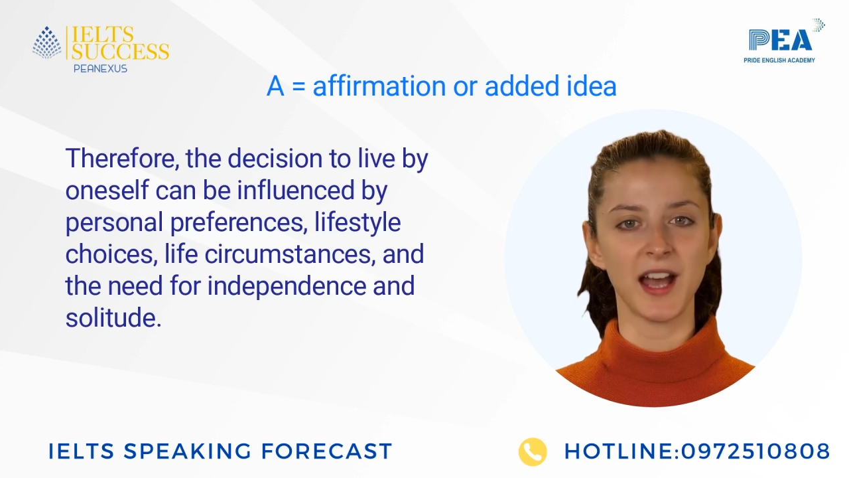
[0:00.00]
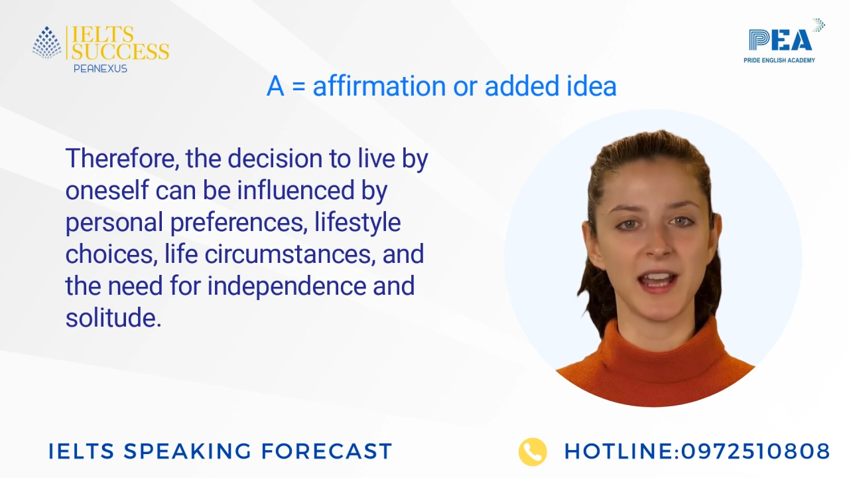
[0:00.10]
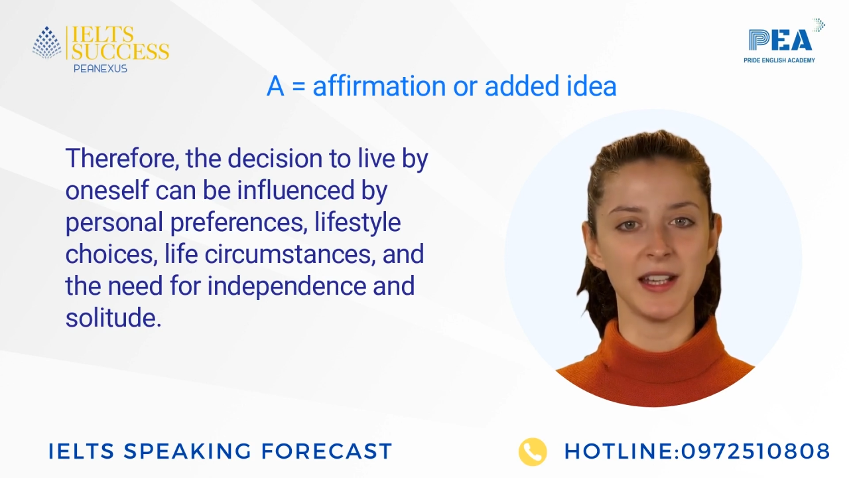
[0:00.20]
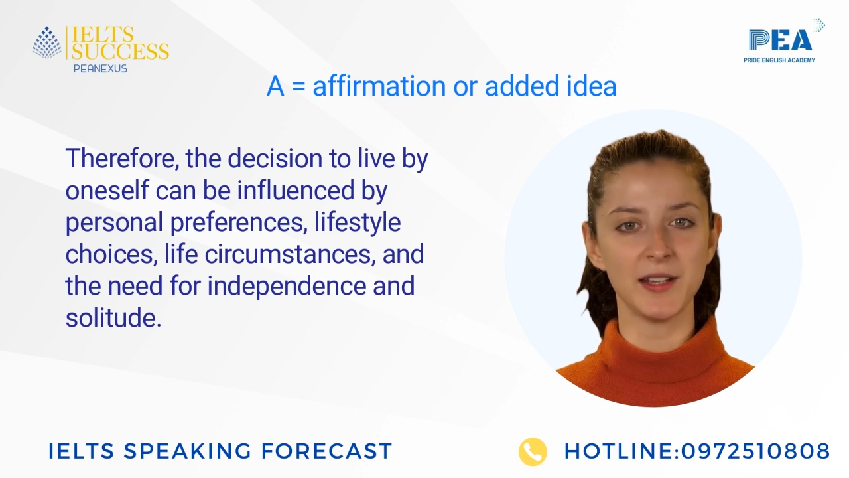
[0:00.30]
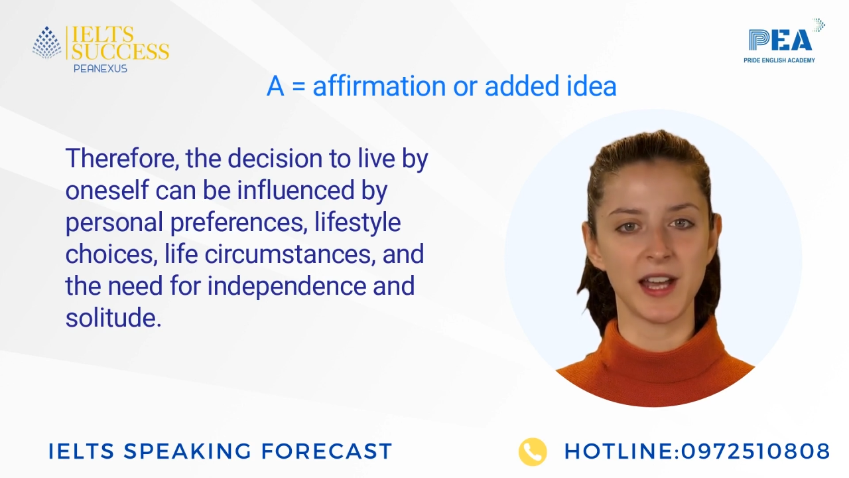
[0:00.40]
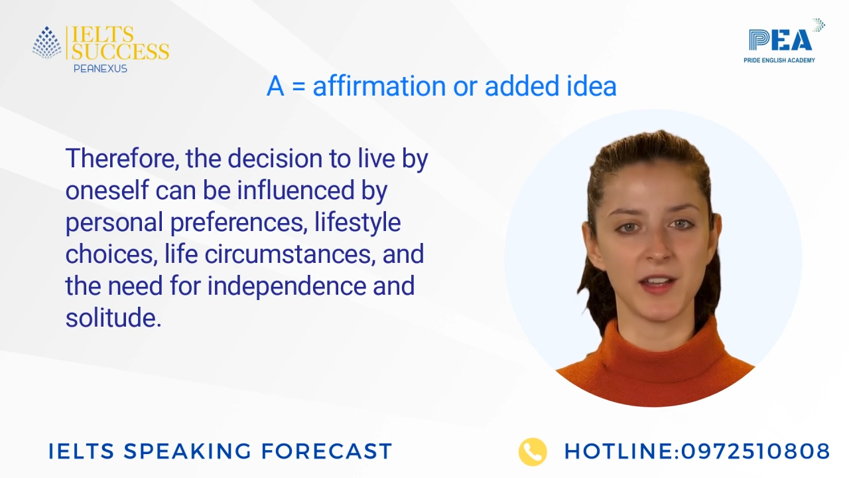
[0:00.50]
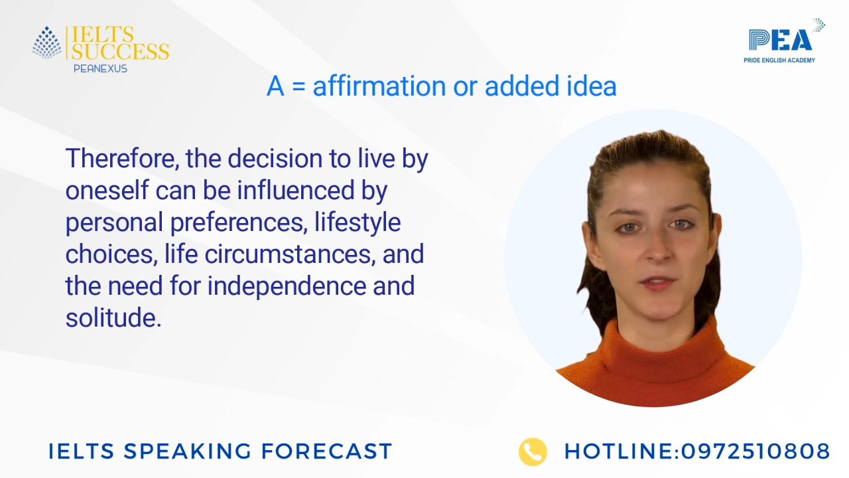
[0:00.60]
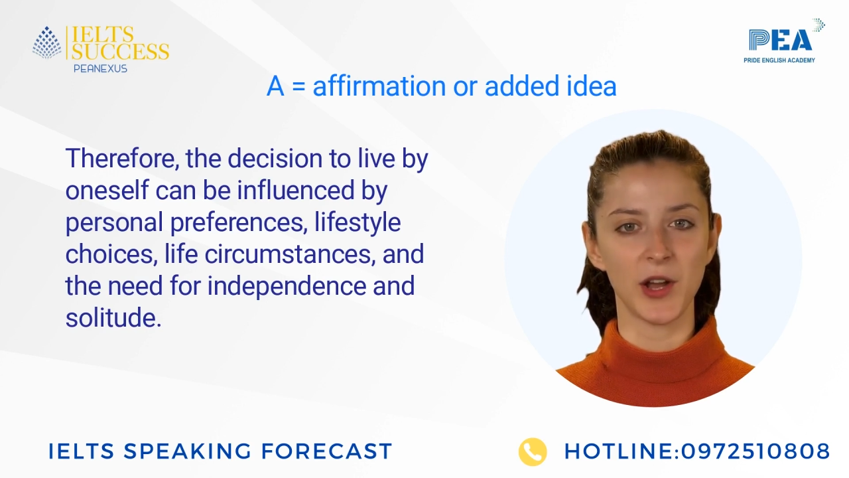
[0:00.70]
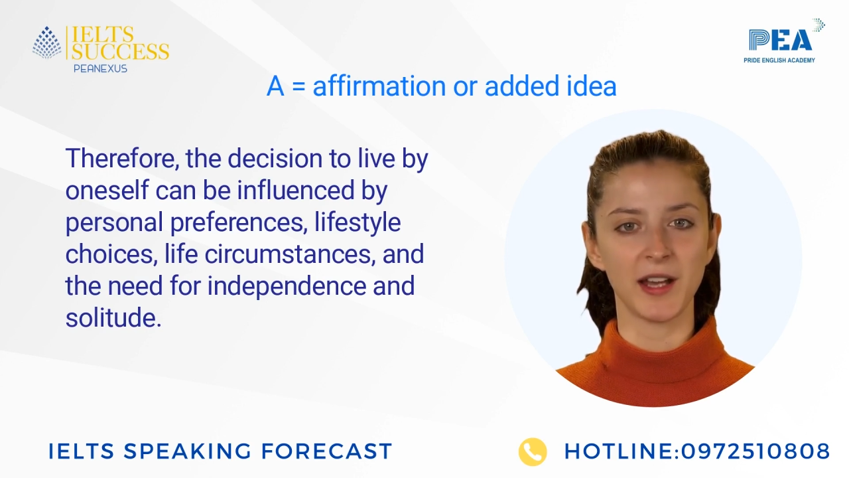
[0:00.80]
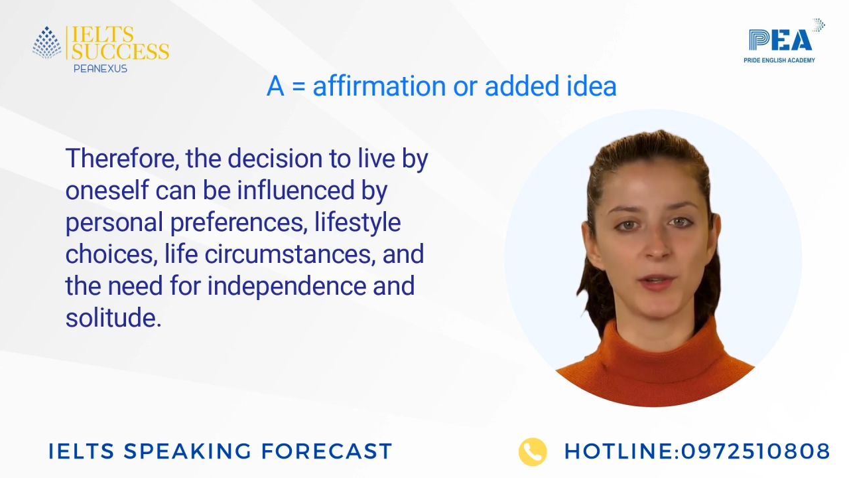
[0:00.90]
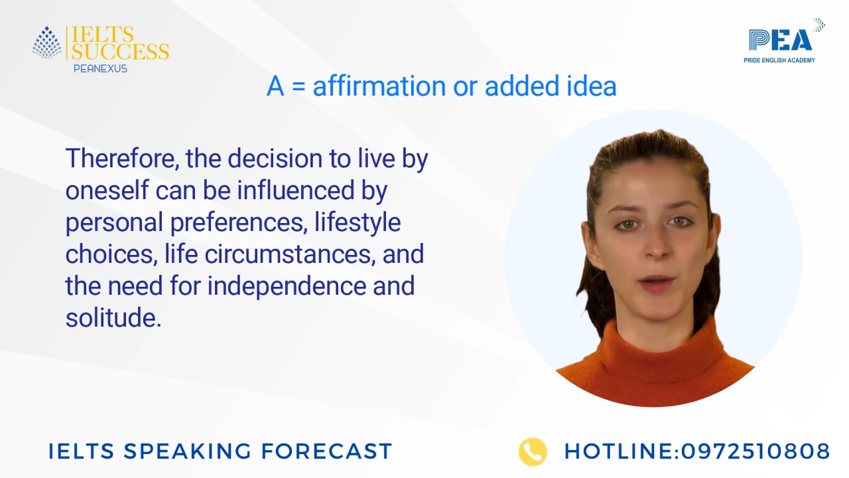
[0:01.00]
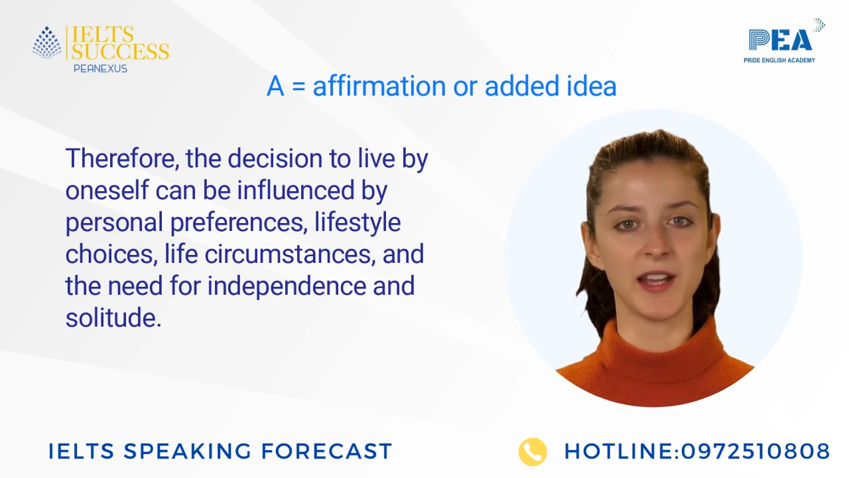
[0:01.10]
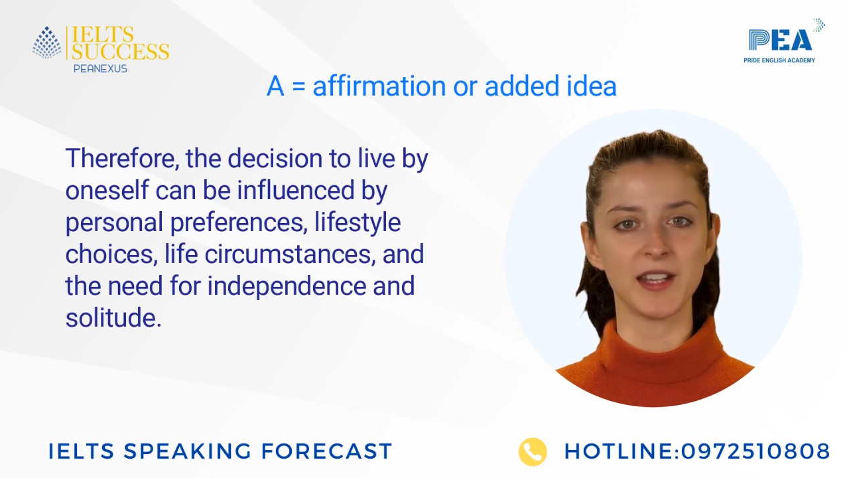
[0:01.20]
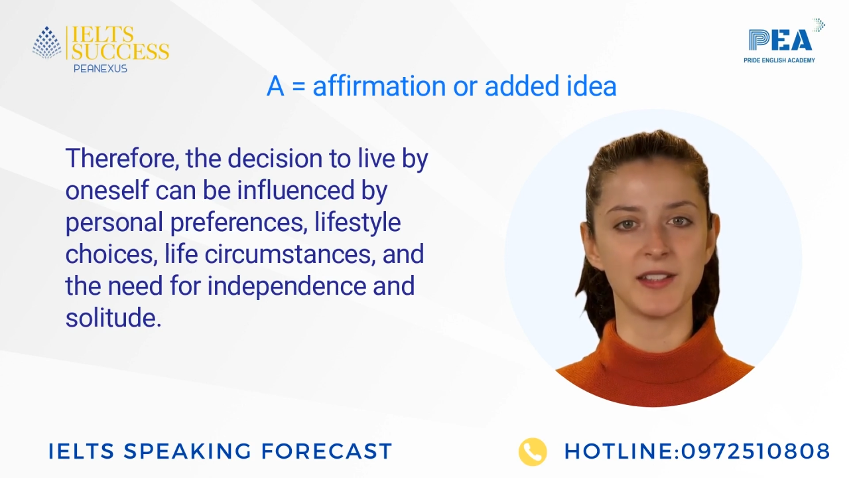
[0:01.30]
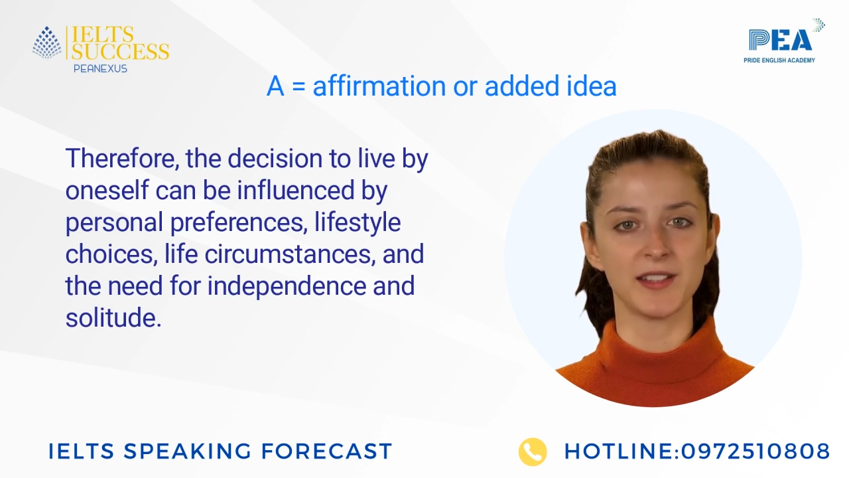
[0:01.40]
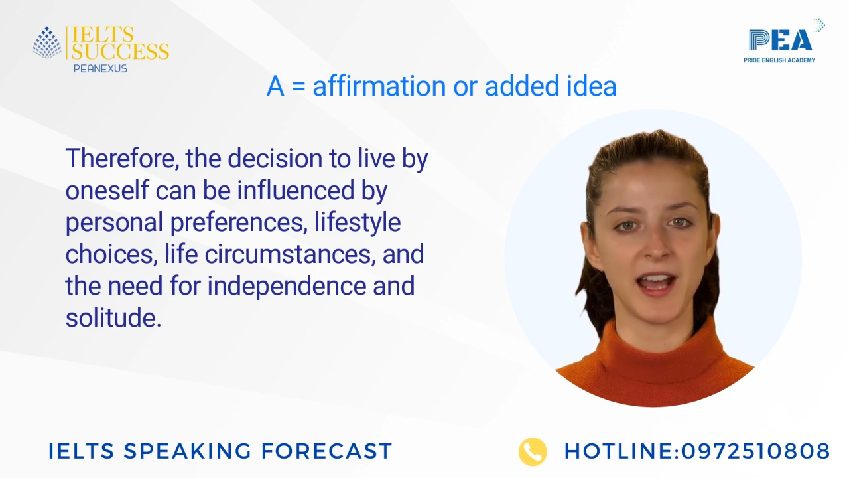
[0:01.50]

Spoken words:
and the need for independence